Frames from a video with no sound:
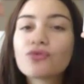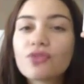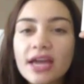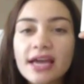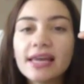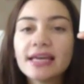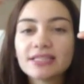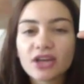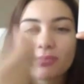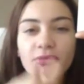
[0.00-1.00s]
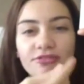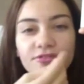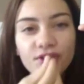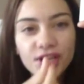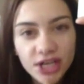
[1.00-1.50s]
a really type of
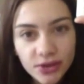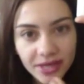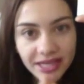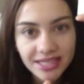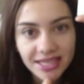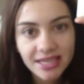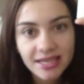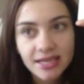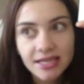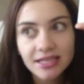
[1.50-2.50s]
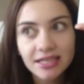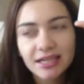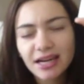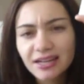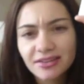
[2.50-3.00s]
fluidy
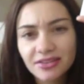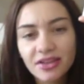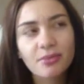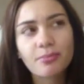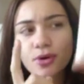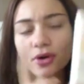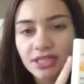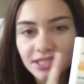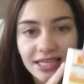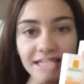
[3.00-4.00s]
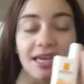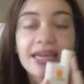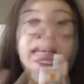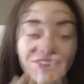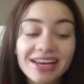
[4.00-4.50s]
kind of, the product in
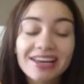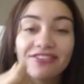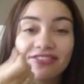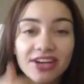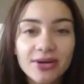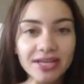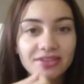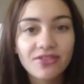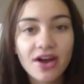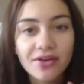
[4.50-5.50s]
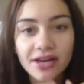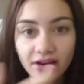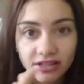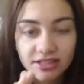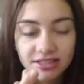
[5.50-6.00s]
here, really fluid, very
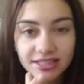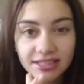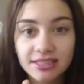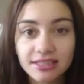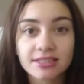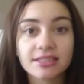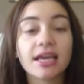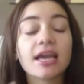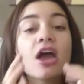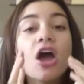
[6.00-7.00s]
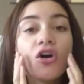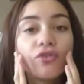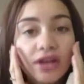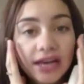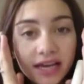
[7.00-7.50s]
light consistency,
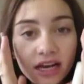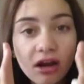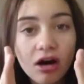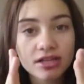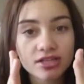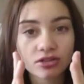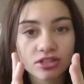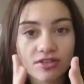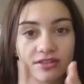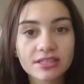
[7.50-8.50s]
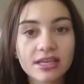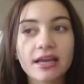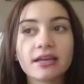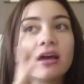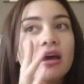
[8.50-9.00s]
really glides onto the
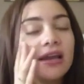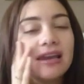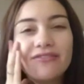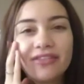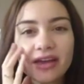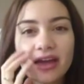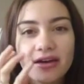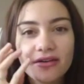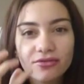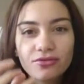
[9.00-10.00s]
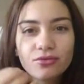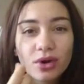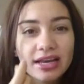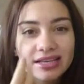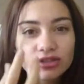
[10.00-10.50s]
skin, leaving it
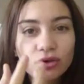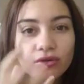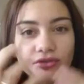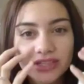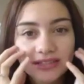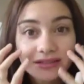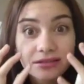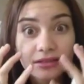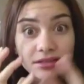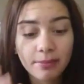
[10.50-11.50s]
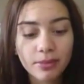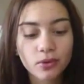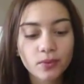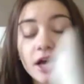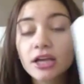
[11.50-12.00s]
really soft and
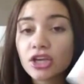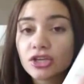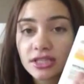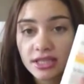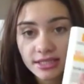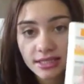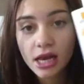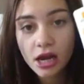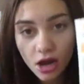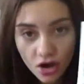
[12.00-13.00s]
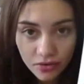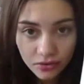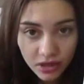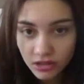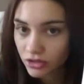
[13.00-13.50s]
supple. I use this
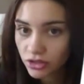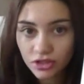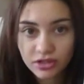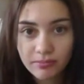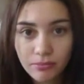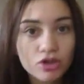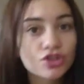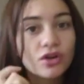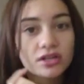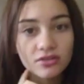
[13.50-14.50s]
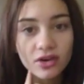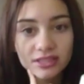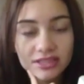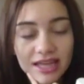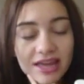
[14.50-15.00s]
alone. I don't use a moisturizer
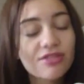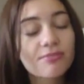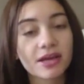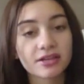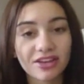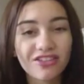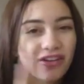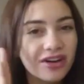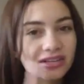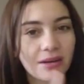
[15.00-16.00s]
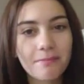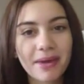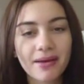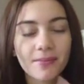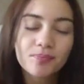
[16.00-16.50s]
underneath because I find it a
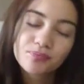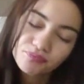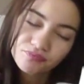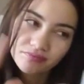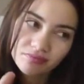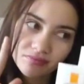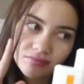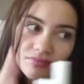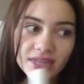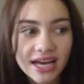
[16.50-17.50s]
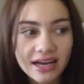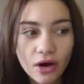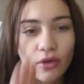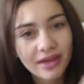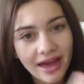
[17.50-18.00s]
bit
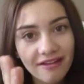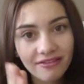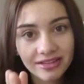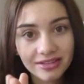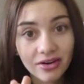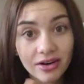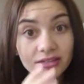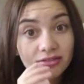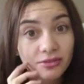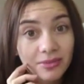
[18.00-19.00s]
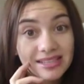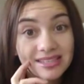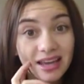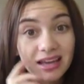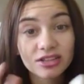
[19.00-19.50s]
on the heavy side for my
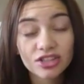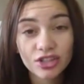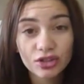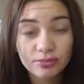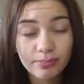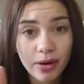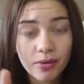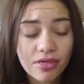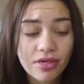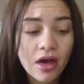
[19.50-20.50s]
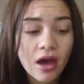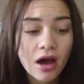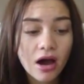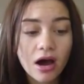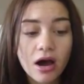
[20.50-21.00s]
skin to use both.
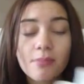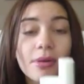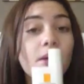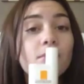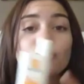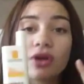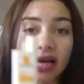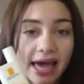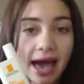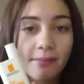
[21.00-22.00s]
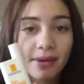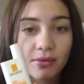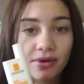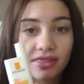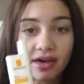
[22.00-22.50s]
But I'm really
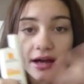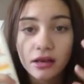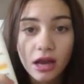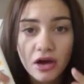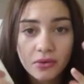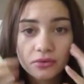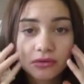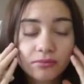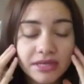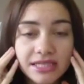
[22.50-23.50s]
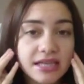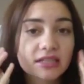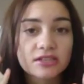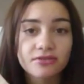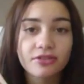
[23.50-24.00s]
happy with it alone. My skin
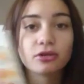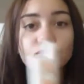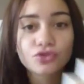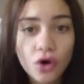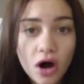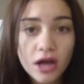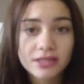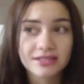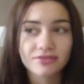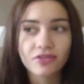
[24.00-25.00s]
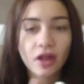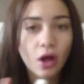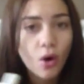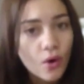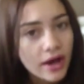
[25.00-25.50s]
doesn't feel dry, doesn't
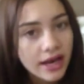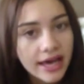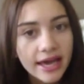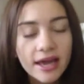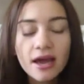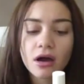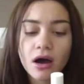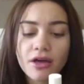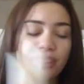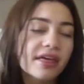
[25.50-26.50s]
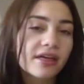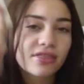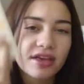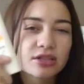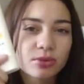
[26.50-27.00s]
feel oily. I
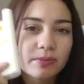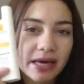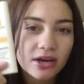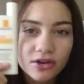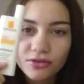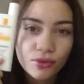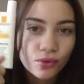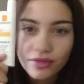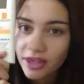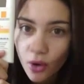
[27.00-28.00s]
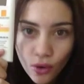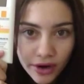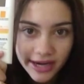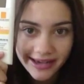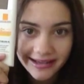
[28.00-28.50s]
think this would be good for the
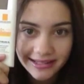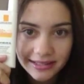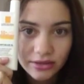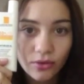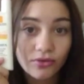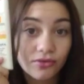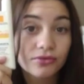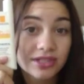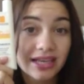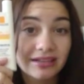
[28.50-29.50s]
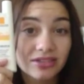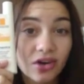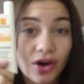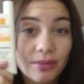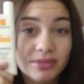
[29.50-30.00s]
oiliest of skin
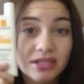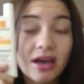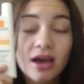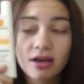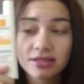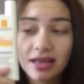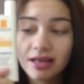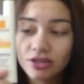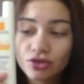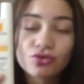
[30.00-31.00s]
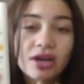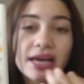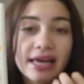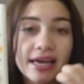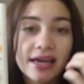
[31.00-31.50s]
types because it's
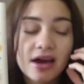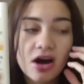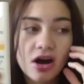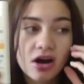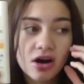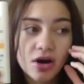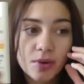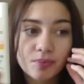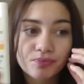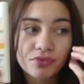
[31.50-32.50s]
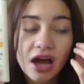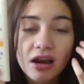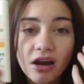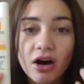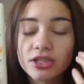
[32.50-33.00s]
really
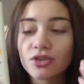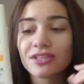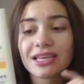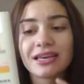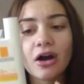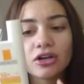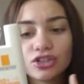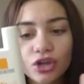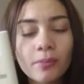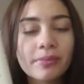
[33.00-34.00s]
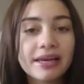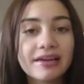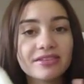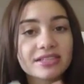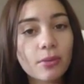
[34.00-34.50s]
light on the skin. I don't
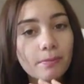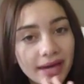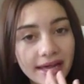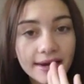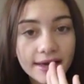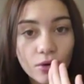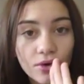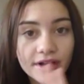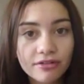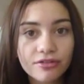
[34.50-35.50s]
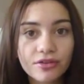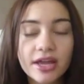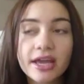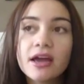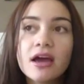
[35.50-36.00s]
believe it's completely
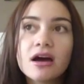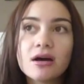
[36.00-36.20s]
oil-free,